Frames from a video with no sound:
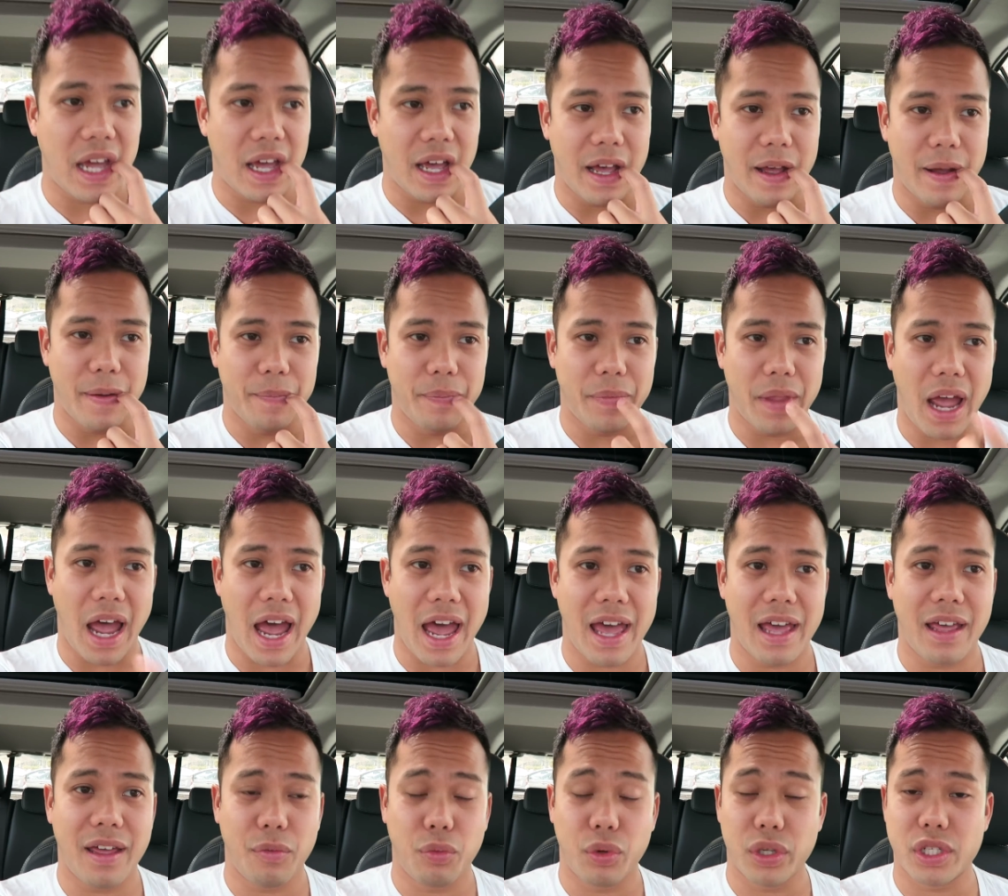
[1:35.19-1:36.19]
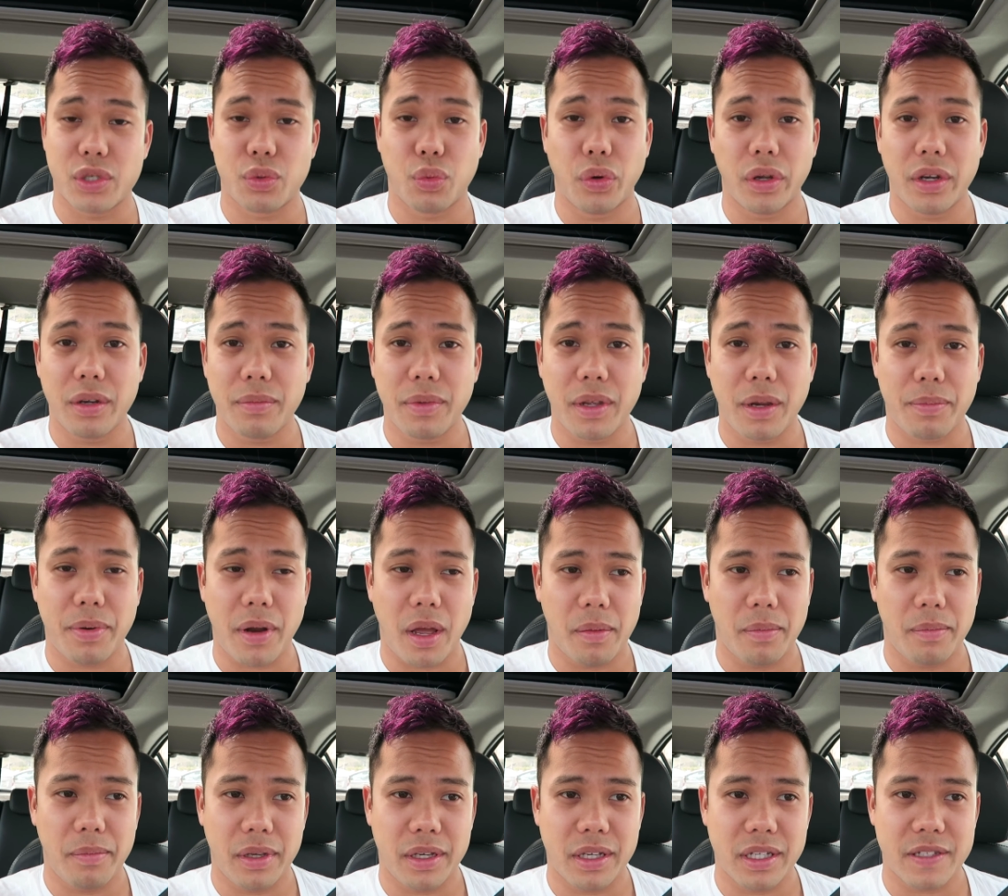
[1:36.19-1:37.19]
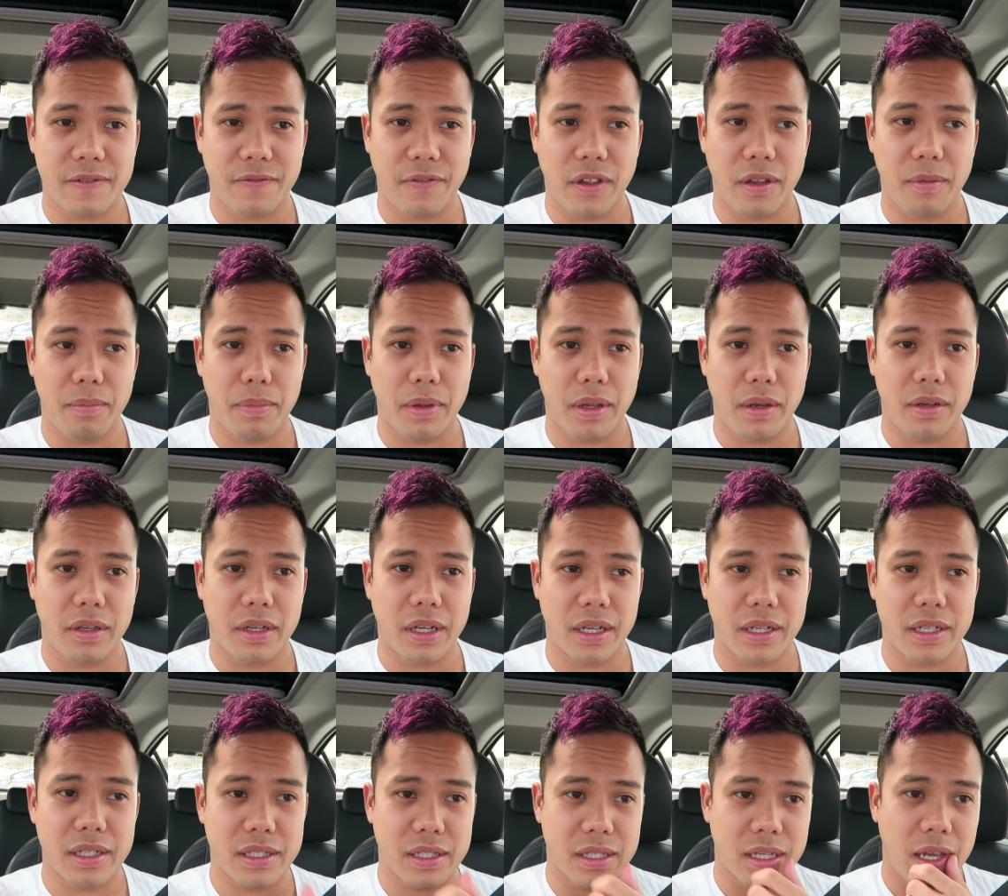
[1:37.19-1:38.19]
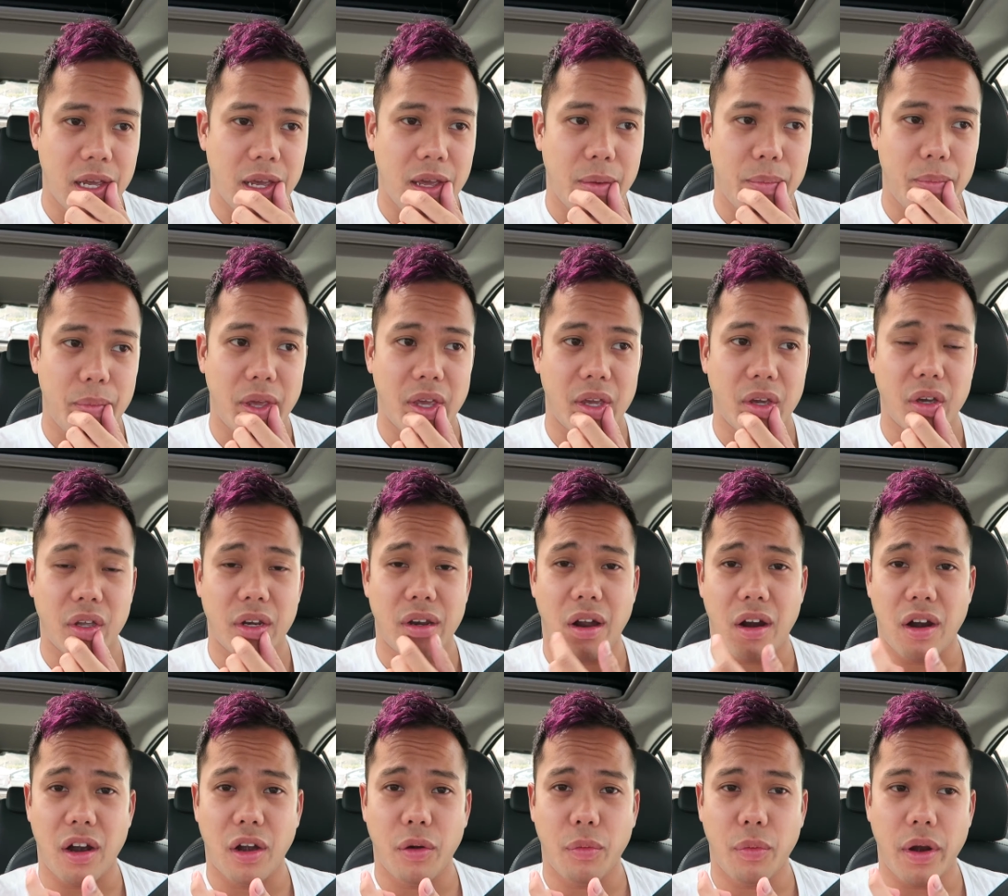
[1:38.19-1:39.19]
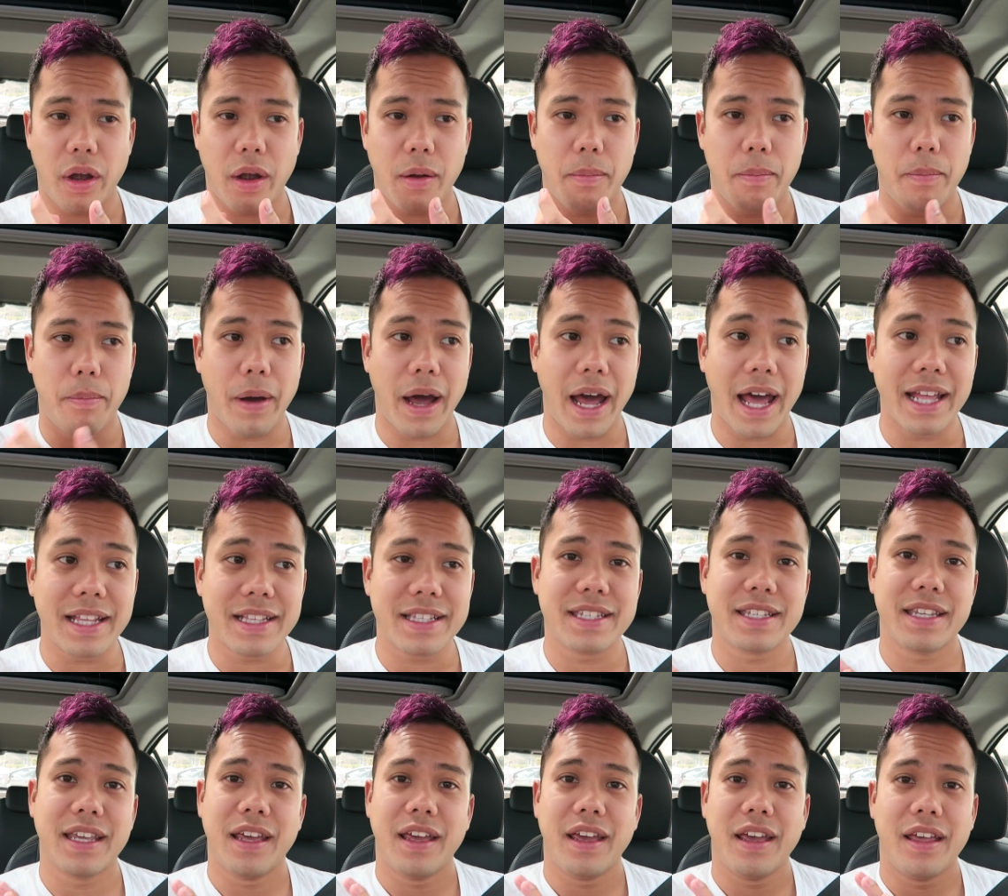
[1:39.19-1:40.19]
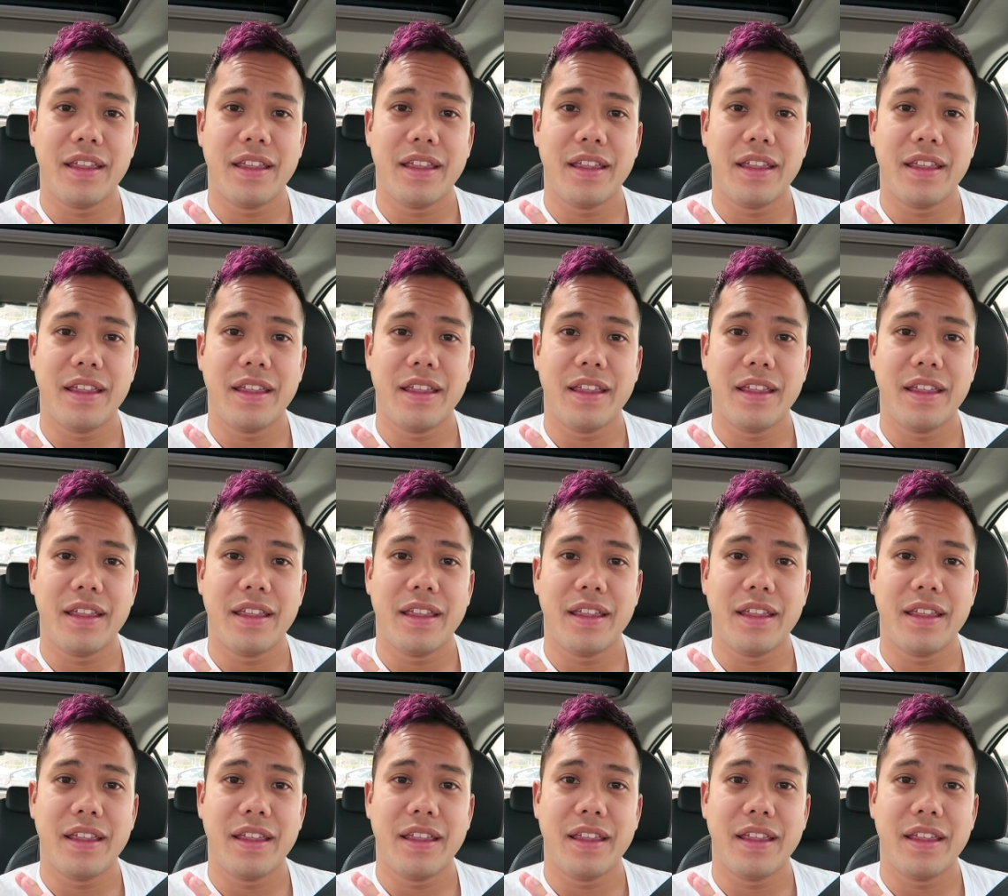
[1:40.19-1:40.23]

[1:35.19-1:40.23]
um, I, which wouldn't be a problem because Fitbit does make good hardware, but